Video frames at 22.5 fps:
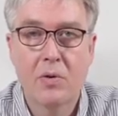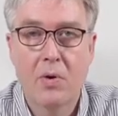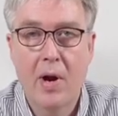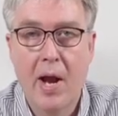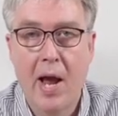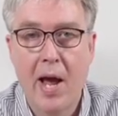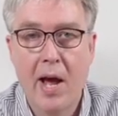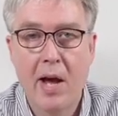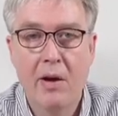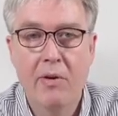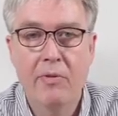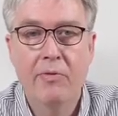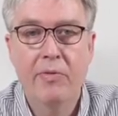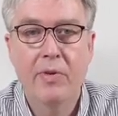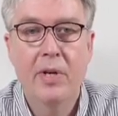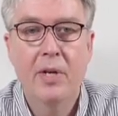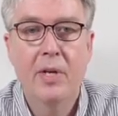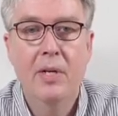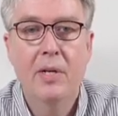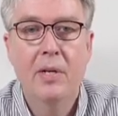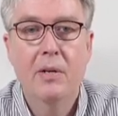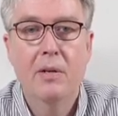or have,
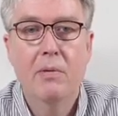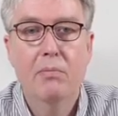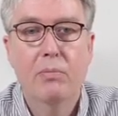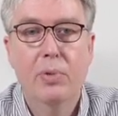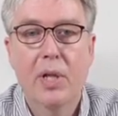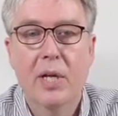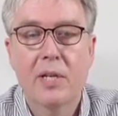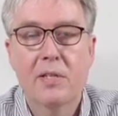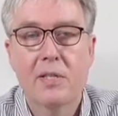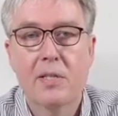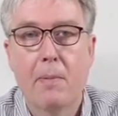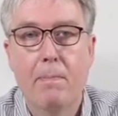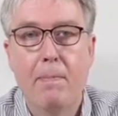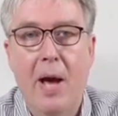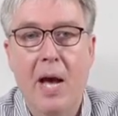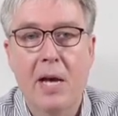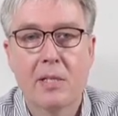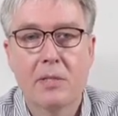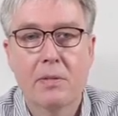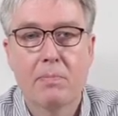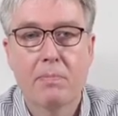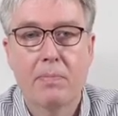plus the
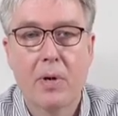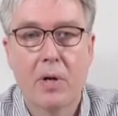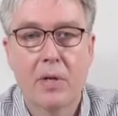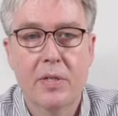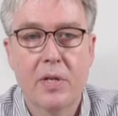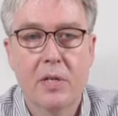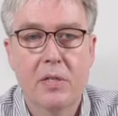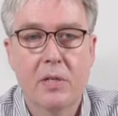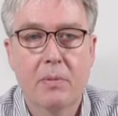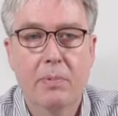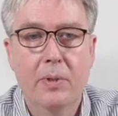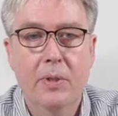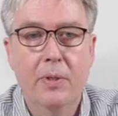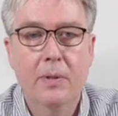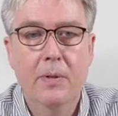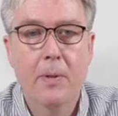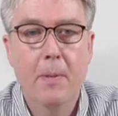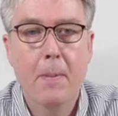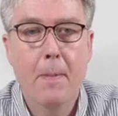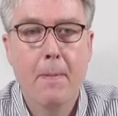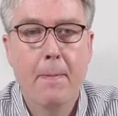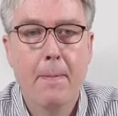past participle,